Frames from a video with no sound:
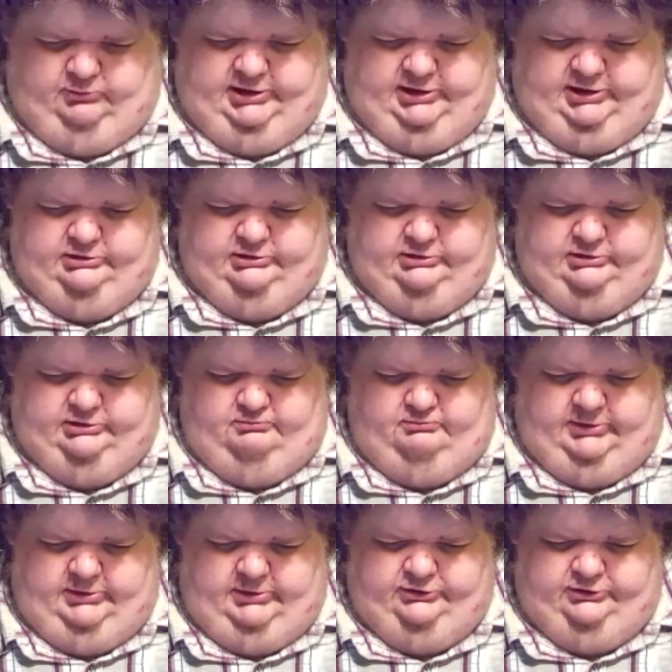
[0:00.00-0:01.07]

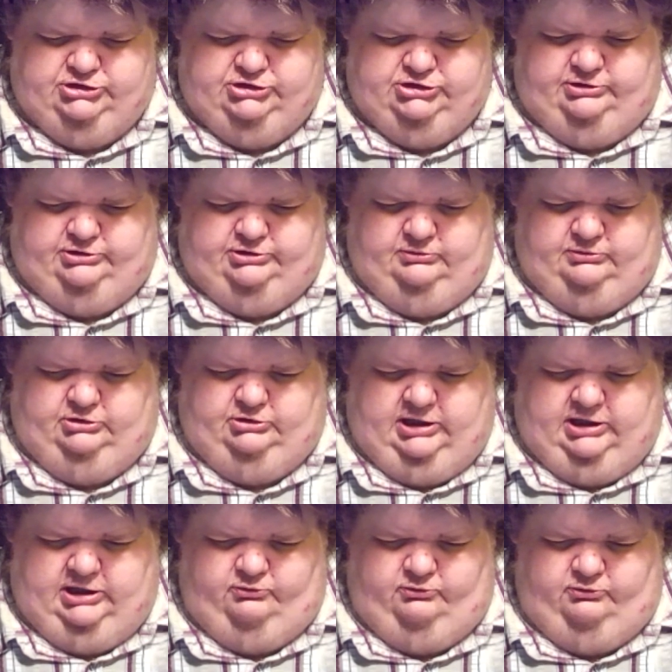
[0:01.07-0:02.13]
Malagan got arrested
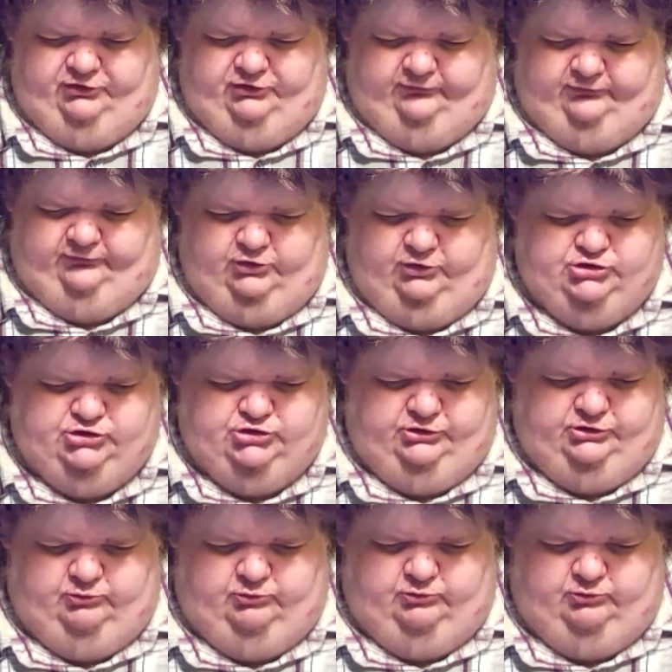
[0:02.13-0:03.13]
for a drunken brawl,